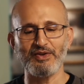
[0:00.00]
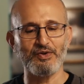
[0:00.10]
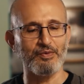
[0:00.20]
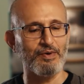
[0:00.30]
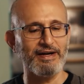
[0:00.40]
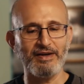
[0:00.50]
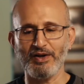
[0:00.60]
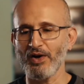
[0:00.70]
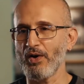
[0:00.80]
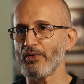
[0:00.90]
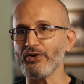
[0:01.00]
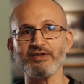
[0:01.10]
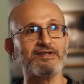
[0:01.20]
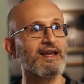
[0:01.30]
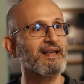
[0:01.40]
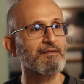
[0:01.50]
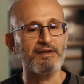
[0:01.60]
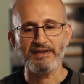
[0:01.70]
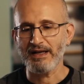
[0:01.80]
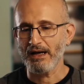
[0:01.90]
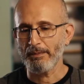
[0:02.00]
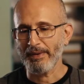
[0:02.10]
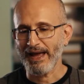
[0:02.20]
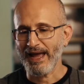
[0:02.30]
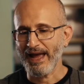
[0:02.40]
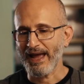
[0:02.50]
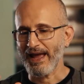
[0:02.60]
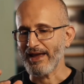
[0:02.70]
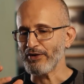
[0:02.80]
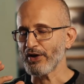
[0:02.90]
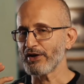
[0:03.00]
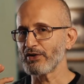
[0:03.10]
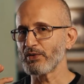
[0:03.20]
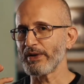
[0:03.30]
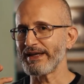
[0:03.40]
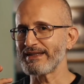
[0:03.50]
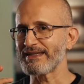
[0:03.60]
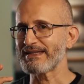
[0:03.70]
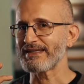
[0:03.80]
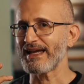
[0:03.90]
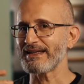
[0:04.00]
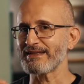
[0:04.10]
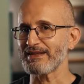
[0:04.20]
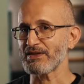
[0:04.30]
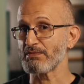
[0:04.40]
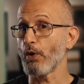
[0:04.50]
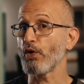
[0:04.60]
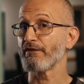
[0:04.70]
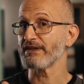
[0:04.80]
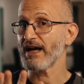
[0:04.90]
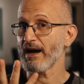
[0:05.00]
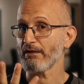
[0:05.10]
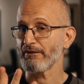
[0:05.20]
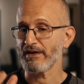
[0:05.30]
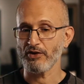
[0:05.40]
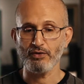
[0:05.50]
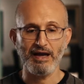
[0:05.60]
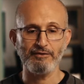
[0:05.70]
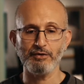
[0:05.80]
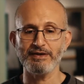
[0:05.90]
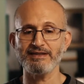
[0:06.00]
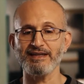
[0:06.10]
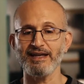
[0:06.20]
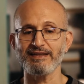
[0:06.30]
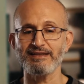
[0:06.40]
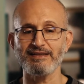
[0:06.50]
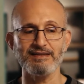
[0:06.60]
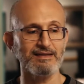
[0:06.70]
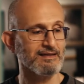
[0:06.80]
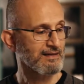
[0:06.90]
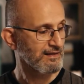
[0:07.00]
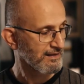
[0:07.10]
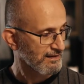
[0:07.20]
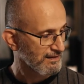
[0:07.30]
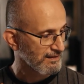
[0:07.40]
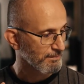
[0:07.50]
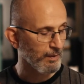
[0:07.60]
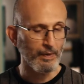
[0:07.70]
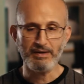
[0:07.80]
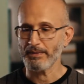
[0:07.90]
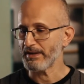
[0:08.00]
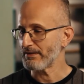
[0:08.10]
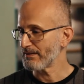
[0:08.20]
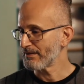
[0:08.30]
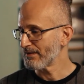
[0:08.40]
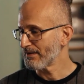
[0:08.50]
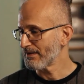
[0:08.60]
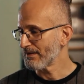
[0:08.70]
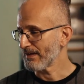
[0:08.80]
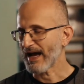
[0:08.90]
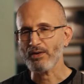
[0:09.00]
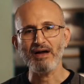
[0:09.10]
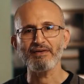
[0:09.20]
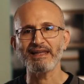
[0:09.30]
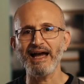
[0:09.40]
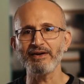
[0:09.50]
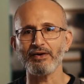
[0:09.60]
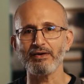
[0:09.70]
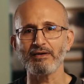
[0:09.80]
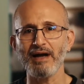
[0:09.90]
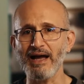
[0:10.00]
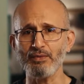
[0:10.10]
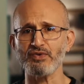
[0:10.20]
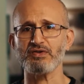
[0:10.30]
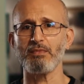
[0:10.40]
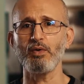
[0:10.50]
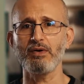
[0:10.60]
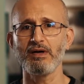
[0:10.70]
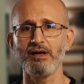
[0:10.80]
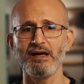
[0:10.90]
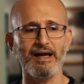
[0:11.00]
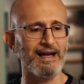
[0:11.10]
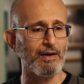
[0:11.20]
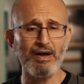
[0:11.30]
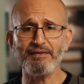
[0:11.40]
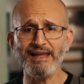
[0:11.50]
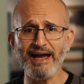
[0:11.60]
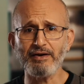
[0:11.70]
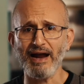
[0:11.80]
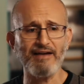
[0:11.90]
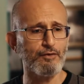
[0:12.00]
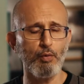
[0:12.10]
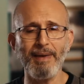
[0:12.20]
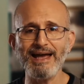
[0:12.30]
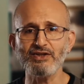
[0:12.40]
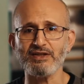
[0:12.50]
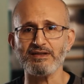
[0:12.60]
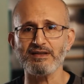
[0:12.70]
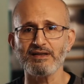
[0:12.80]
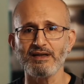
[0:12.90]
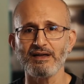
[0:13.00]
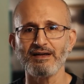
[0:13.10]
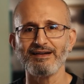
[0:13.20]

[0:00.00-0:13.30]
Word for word: you're ready to go, you're setting everything up, and you're gonna do incense smoke photography and you have your incense. But wait a minute, I don't have a lighter. I don't smoke and I don't have a lighter. I have no matches.